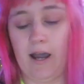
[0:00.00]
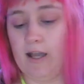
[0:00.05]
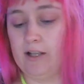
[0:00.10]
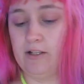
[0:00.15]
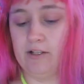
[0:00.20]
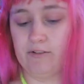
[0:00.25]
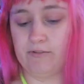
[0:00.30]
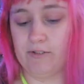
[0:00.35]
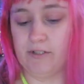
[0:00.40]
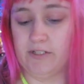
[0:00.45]
I
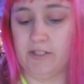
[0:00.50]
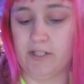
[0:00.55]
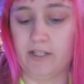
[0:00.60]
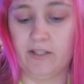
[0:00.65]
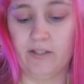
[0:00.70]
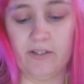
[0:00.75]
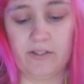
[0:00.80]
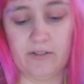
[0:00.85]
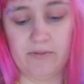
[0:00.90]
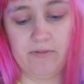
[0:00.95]
look
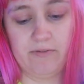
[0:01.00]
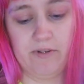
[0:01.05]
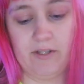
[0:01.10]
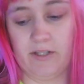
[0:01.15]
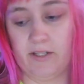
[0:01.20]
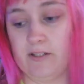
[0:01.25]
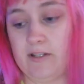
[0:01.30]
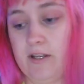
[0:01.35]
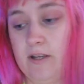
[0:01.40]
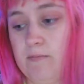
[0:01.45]
ridiculous
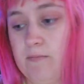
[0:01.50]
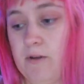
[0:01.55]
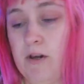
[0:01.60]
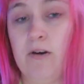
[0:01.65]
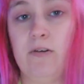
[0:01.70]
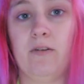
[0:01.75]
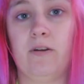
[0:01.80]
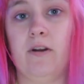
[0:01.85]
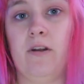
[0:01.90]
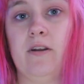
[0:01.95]
without the damn
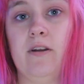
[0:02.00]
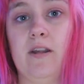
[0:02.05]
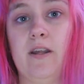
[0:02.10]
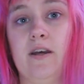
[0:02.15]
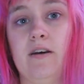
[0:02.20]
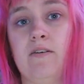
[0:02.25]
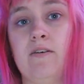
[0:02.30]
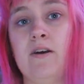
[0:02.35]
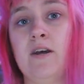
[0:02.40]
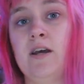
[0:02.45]
coat on
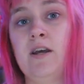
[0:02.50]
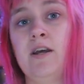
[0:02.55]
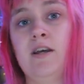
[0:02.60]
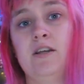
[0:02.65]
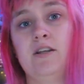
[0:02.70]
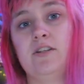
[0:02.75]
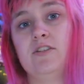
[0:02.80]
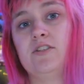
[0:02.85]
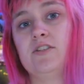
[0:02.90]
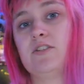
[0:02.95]
now.
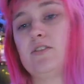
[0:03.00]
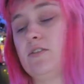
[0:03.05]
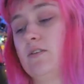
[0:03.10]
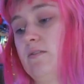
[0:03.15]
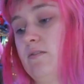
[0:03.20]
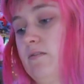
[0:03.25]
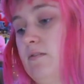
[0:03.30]
It just...